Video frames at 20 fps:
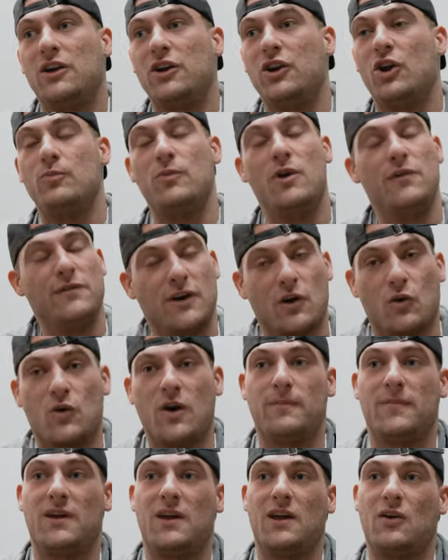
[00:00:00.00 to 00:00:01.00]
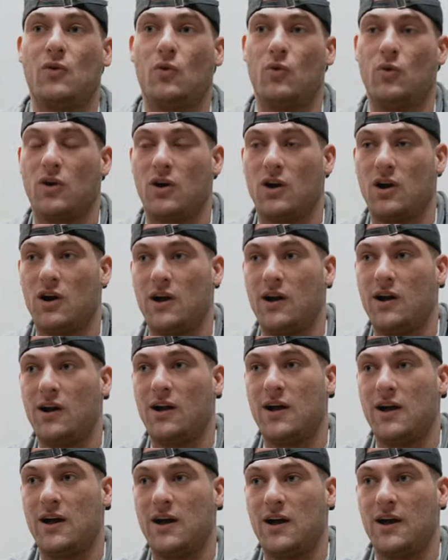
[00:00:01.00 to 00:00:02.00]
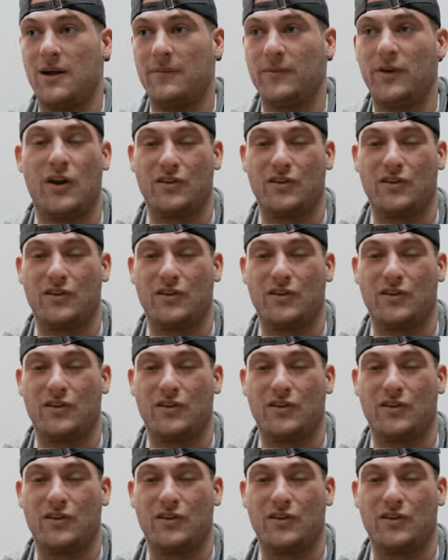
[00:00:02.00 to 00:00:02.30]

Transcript: you know, moving equipment or, um,